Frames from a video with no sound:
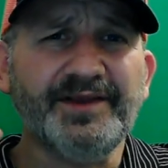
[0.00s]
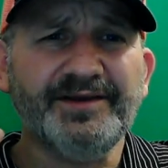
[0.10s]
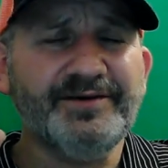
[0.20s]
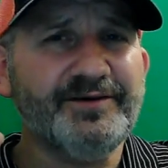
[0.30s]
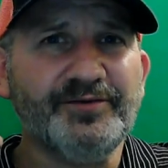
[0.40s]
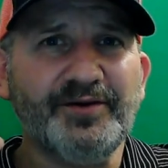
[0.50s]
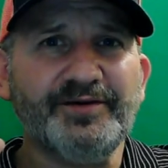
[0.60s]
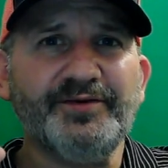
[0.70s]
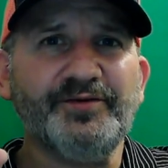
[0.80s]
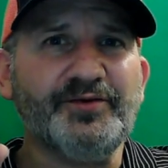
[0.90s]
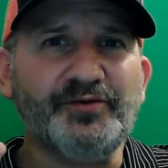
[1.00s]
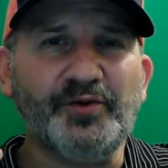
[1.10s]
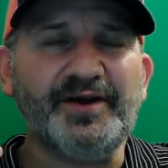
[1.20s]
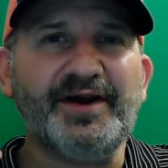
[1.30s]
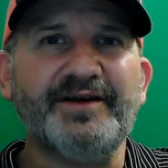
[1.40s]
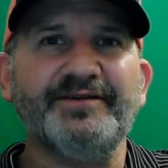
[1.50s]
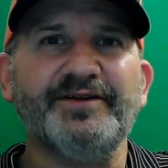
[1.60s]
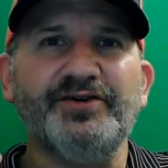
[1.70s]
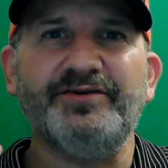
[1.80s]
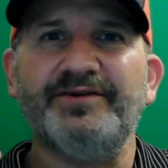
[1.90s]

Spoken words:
And quite honestly,